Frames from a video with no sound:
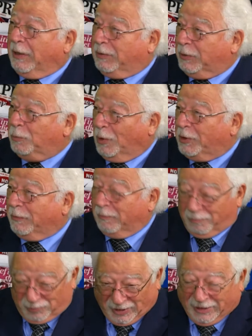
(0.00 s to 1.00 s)
to watch
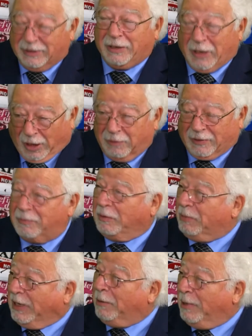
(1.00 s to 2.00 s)
Brighton and Hove Albion
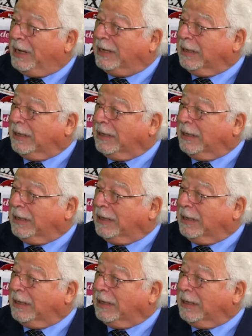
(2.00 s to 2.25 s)
play away.